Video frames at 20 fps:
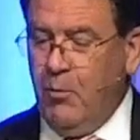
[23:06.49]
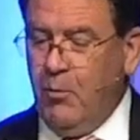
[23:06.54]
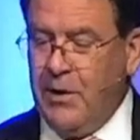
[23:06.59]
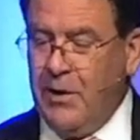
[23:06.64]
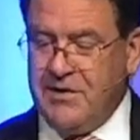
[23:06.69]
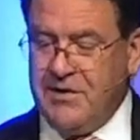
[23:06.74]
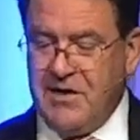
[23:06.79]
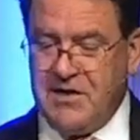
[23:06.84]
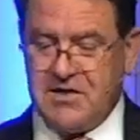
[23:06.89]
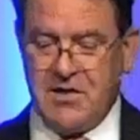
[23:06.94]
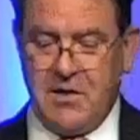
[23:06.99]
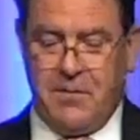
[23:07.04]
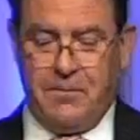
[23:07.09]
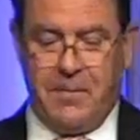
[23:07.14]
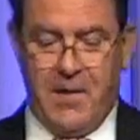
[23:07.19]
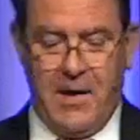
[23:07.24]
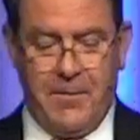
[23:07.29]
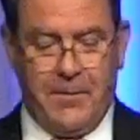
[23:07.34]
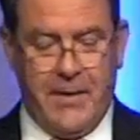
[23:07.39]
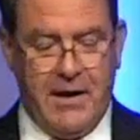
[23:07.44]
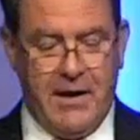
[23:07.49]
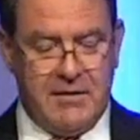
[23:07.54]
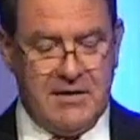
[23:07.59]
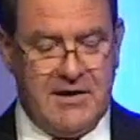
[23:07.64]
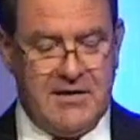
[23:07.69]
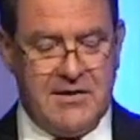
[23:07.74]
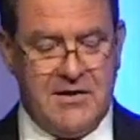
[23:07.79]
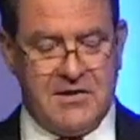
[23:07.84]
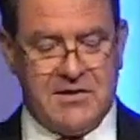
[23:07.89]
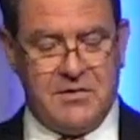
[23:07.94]
When this
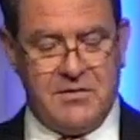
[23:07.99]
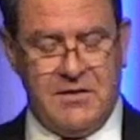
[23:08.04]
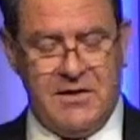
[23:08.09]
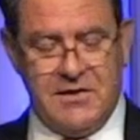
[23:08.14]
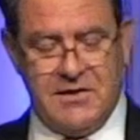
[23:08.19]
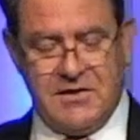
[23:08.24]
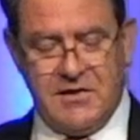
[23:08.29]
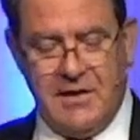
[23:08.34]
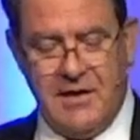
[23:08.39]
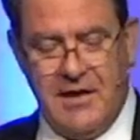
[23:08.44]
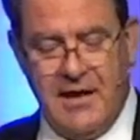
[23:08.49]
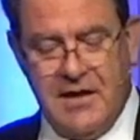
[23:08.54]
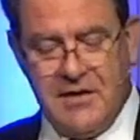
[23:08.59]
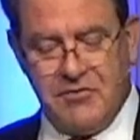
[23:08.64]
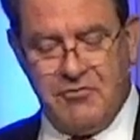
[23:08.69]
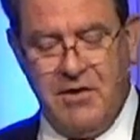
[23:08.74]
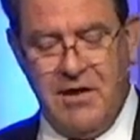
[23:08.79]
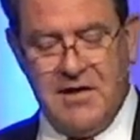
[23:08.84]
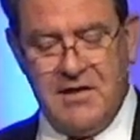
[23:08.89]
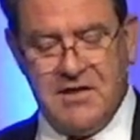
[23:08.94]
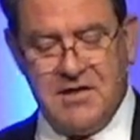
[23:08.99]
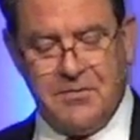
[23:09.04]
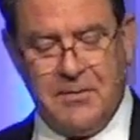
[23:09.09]
Israeli